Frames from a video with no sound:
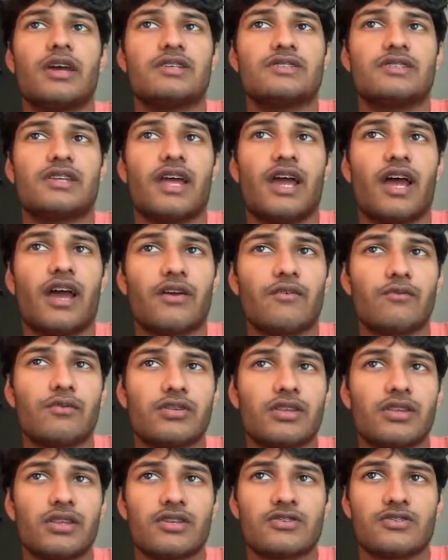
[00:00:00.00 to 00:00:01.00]
that
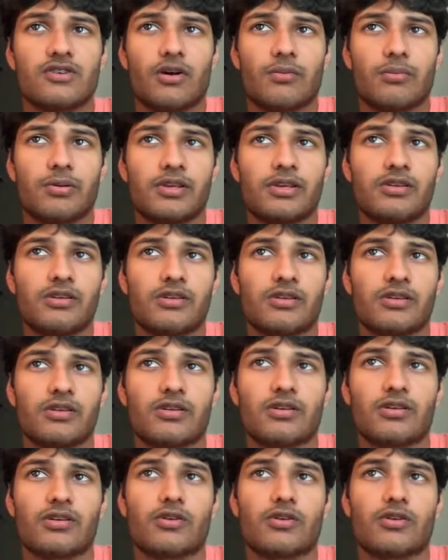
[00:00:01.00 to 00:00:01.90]
everything that's up here